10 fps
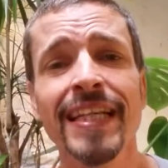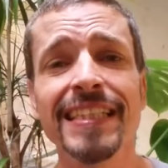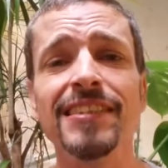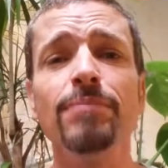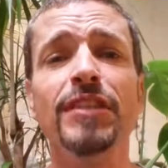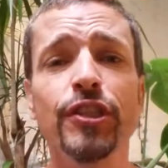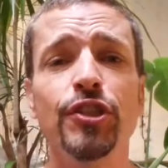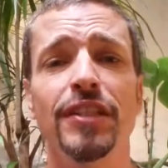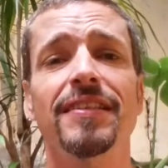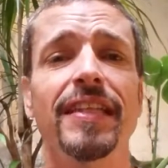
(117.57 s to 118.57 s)
It's something you
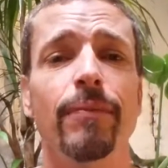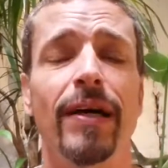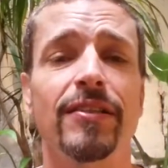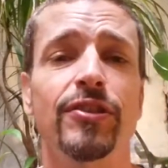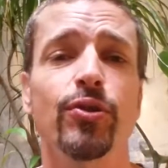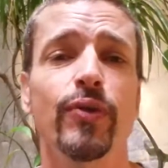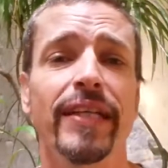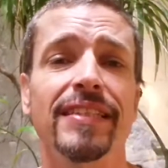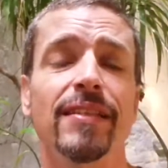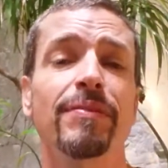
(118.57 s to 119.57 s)
should think about
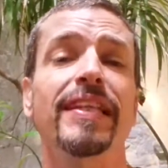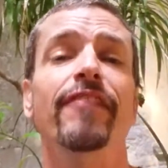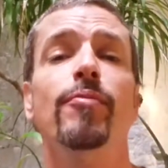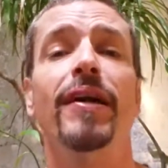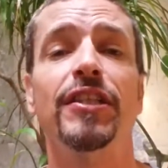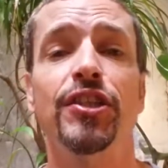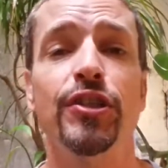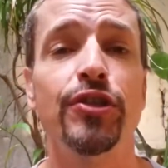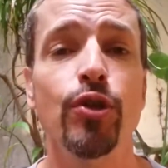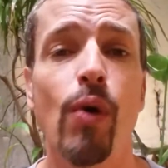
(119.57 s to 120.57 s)
doing. It's something that everybody
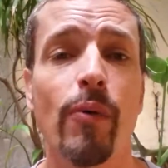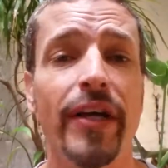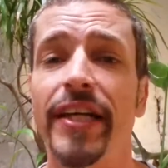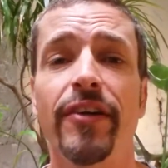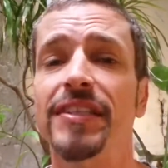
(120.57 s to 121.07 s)
should do while we're here.